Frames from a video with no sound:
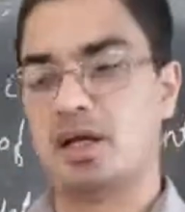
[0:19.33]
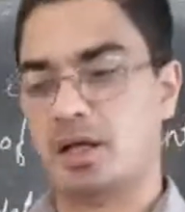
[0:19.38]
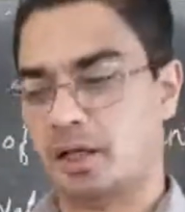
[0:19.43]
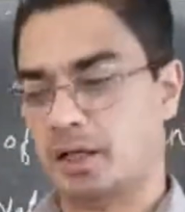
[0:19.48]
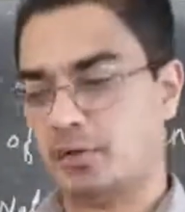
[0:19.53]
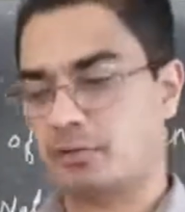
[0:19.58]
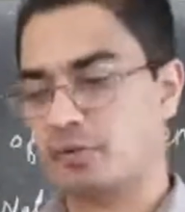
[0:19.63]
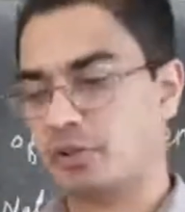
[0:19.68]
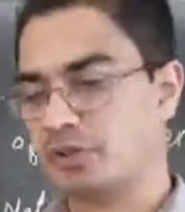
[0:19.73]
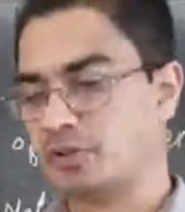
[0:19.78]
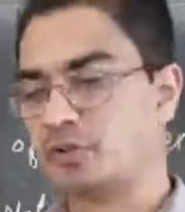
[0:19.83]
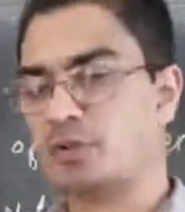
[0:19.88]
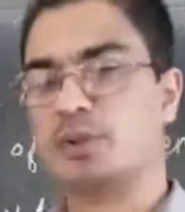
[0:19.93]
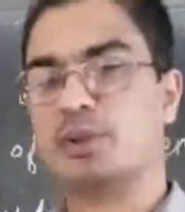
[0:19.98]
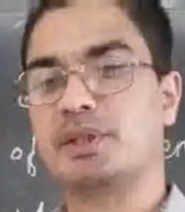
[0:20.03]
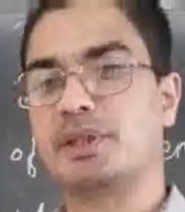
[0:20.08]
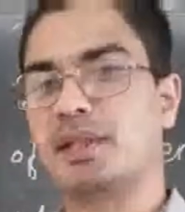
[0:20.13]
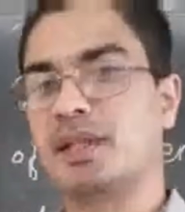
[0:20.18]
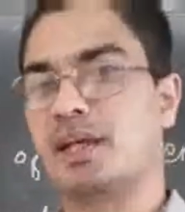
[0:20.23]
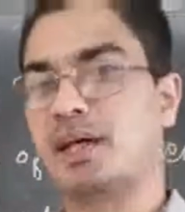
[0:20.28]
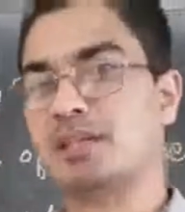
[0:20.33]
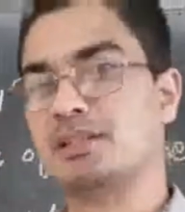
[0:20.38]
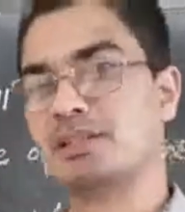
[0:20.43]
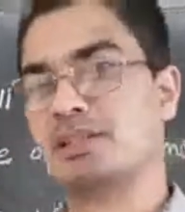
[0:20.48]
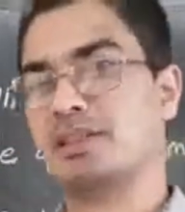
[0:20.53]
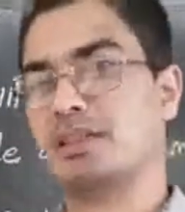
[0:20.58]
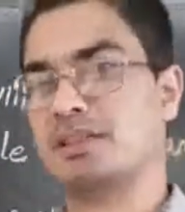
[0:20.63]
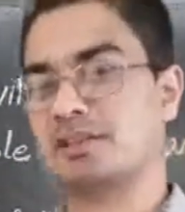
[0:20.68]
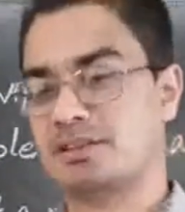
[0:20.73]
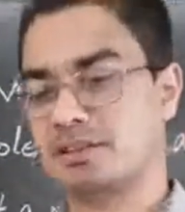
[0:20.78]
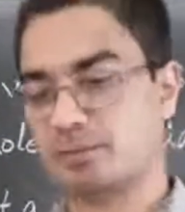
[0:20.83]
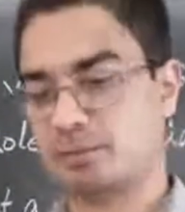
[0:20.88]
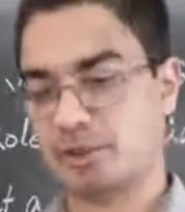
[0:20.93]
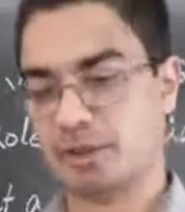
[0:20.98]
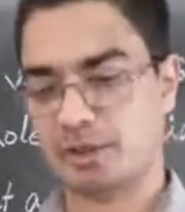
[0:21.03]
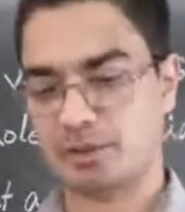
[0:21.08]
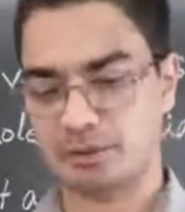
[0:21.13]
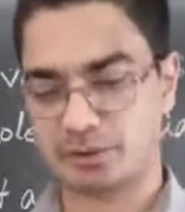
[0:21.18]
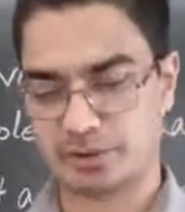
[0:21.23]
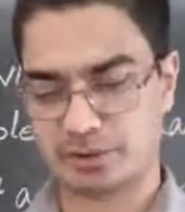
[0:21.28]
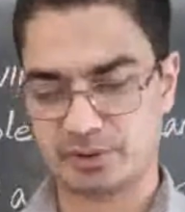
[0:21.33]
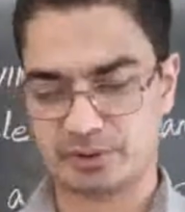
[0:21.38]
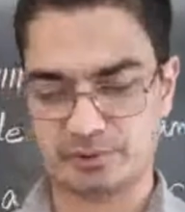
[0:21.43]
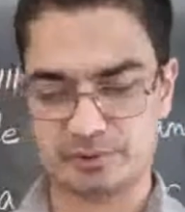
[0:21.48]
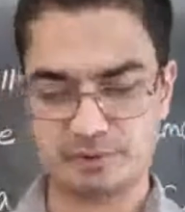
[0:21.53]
And we saw in the last class about